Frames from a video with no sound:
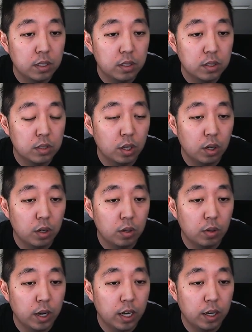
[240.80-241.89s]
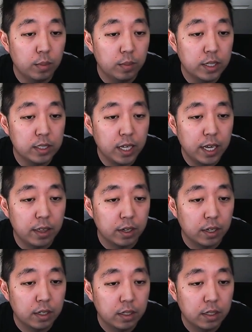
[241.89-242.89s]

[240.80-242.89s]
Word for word: So um, it's neither